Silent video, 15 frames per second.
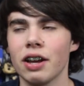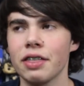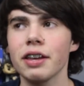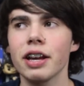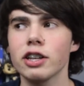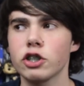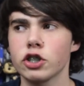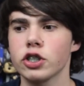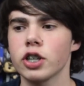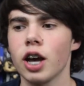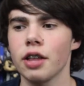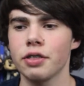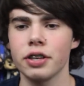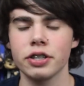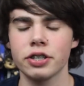I think I just
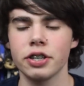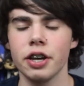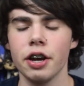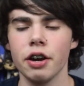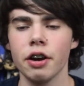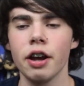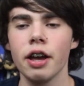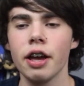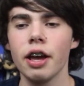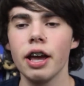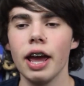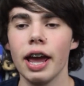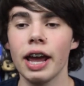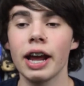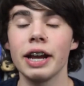saw it this year,
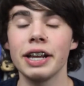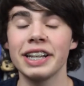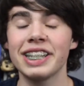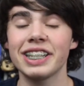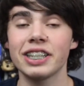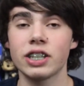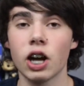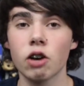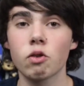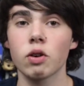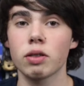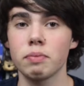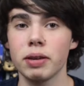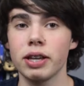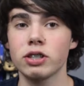and it stuck
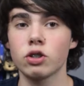with me.